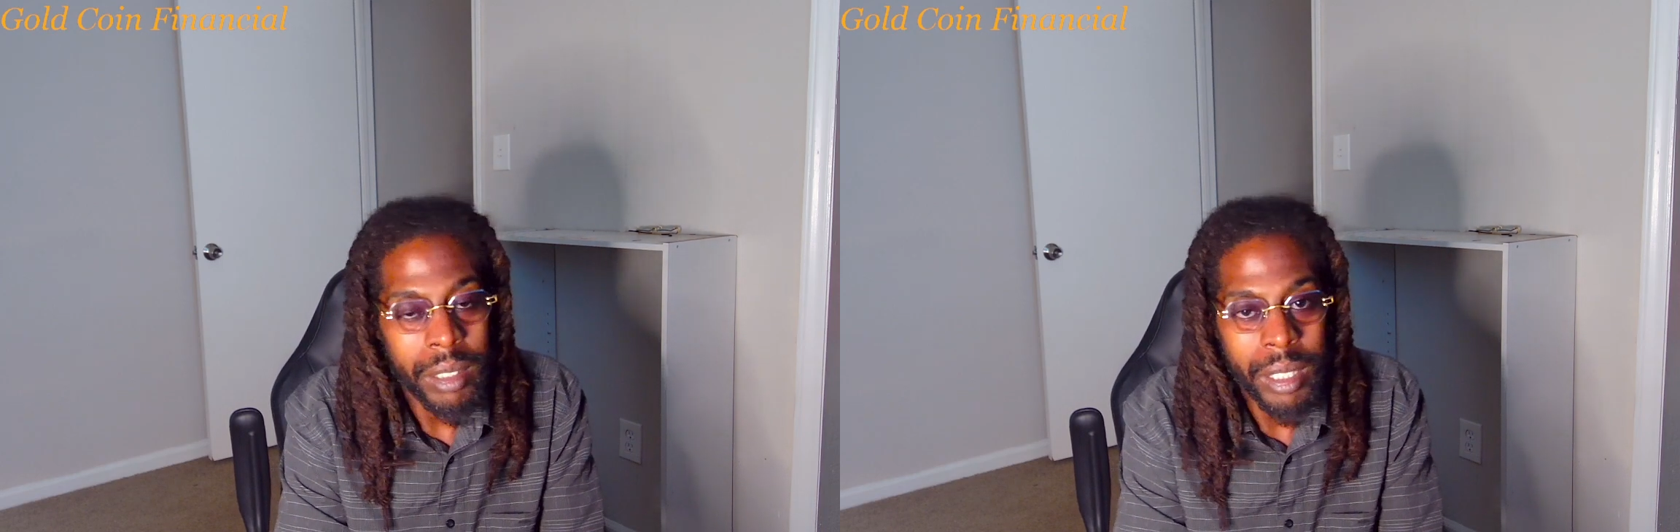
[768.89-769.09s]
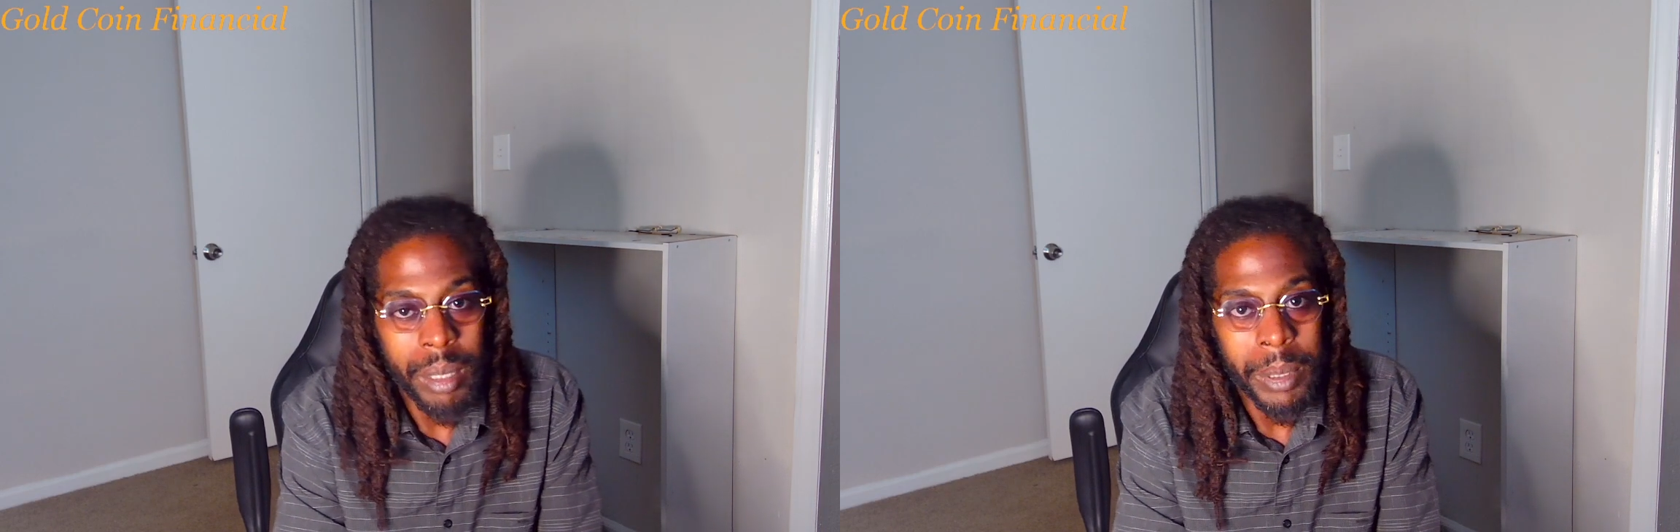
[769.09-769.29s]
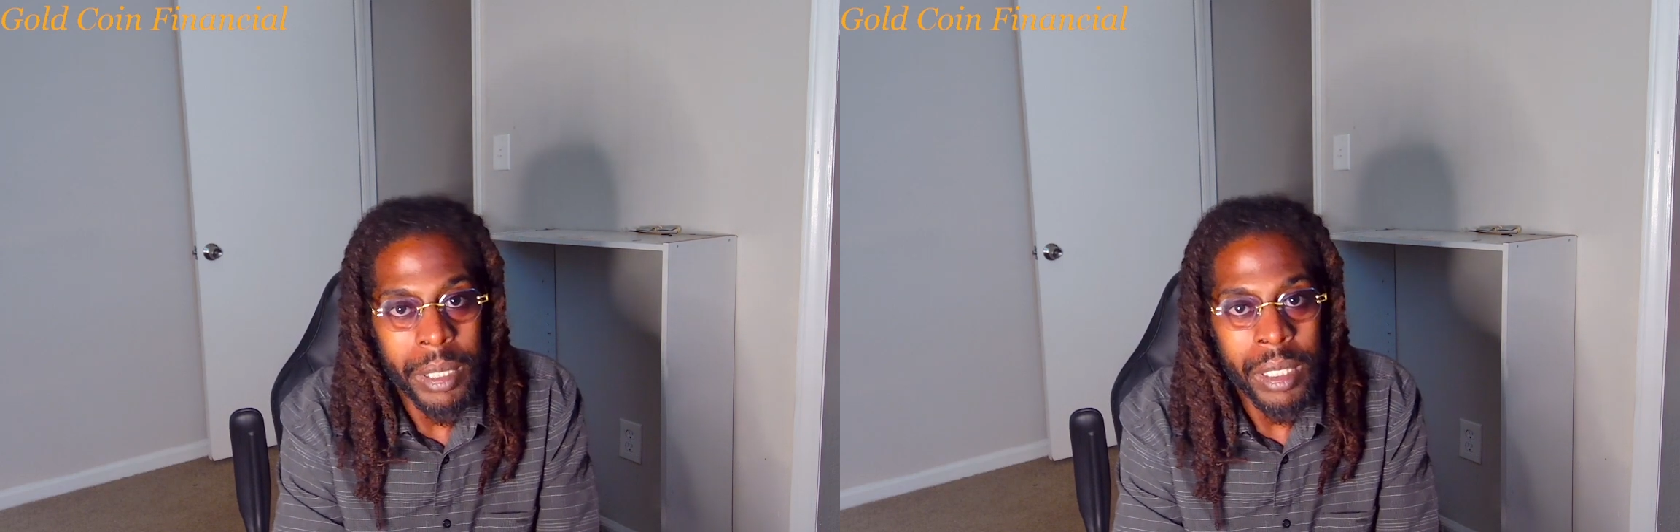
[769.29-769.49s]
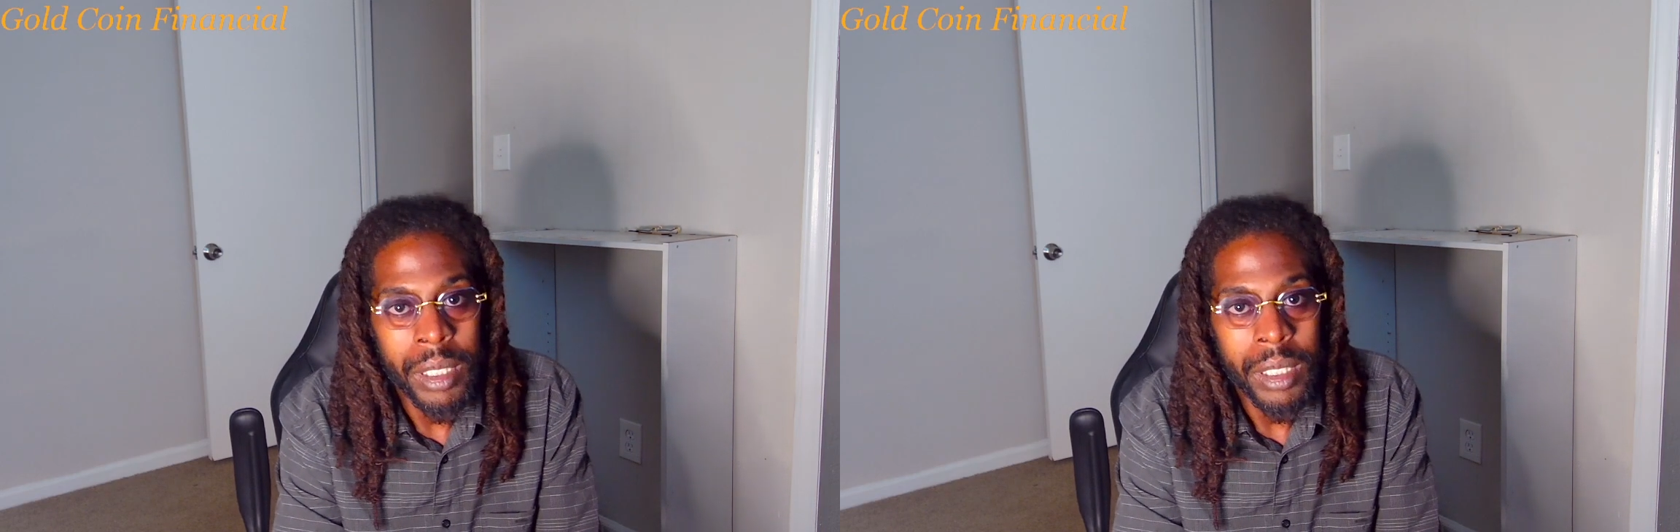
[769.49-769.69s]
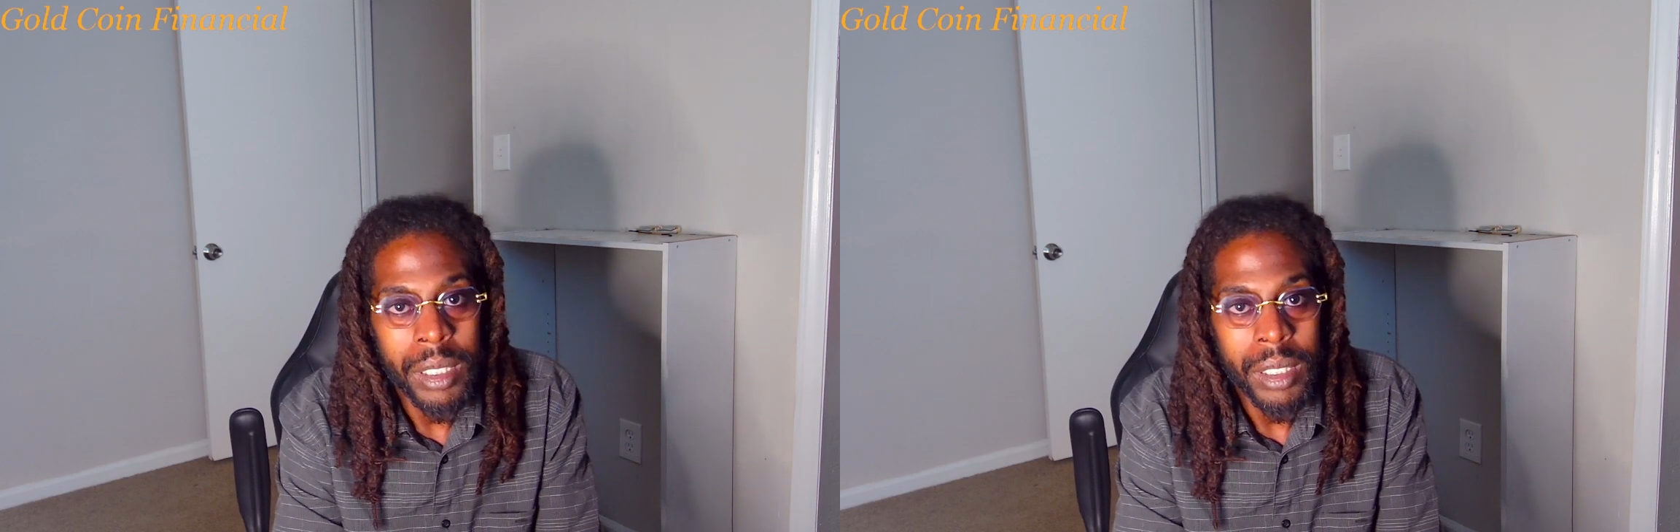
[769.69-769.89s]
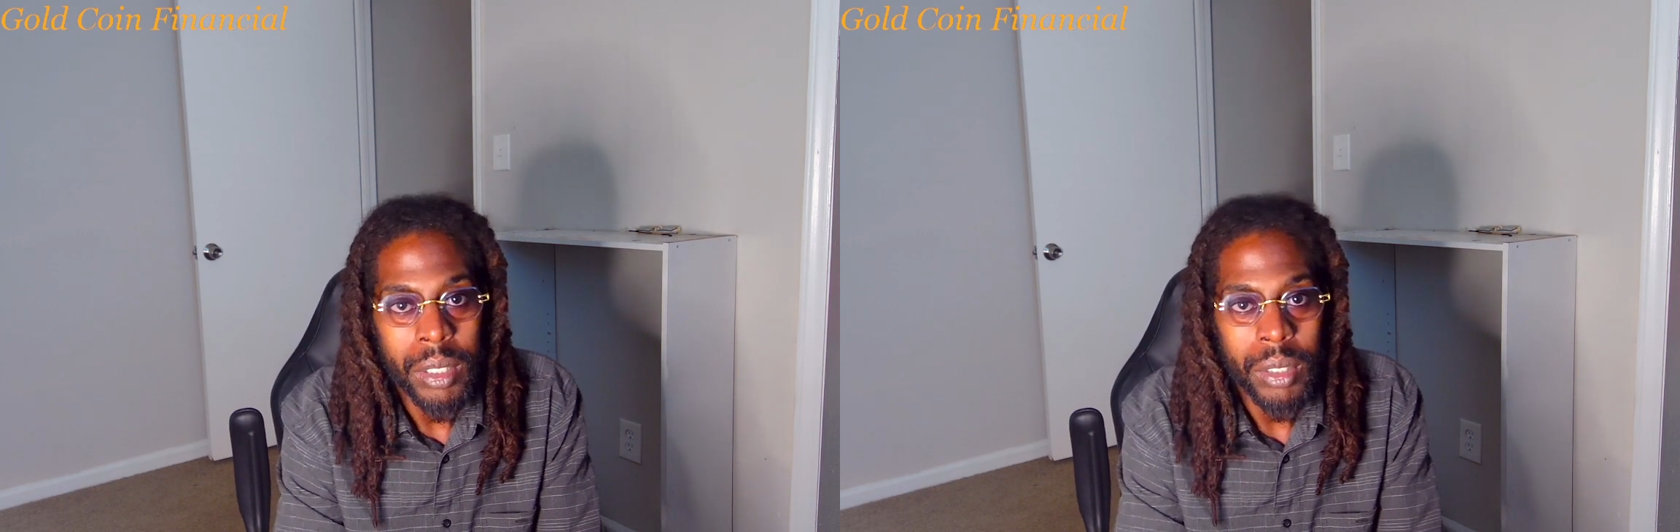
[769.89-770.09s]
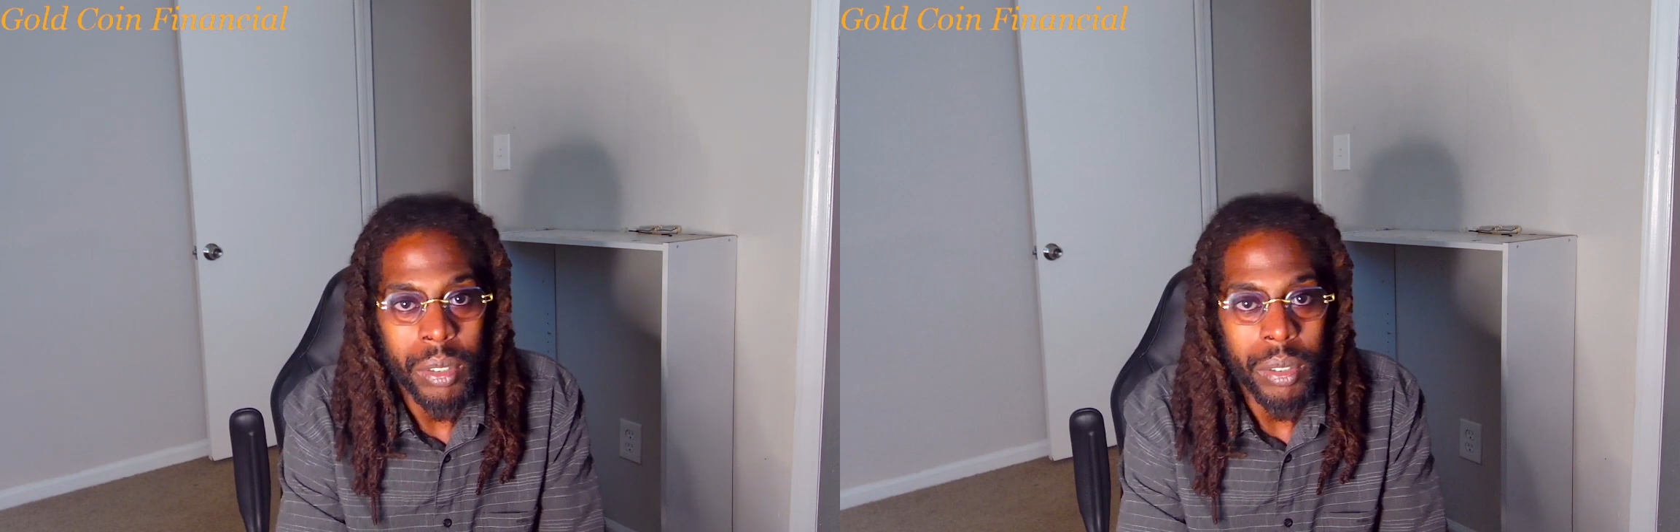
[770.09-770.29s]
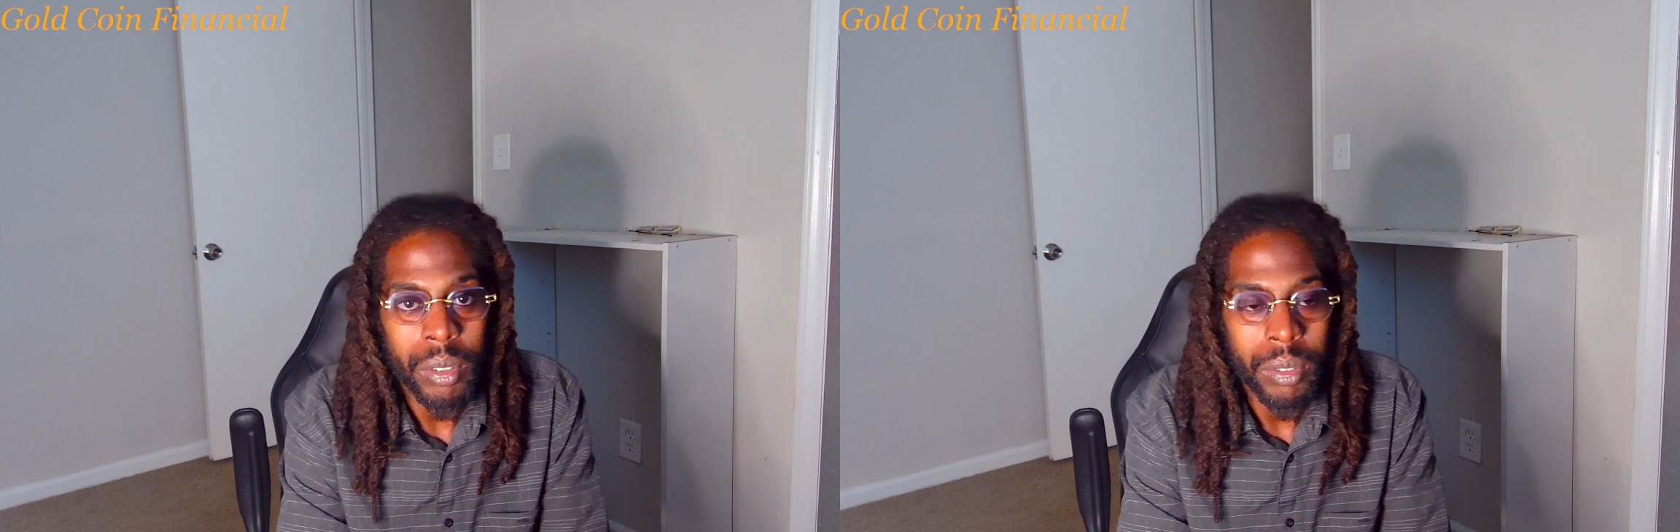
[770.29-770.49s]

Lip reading: coming in. So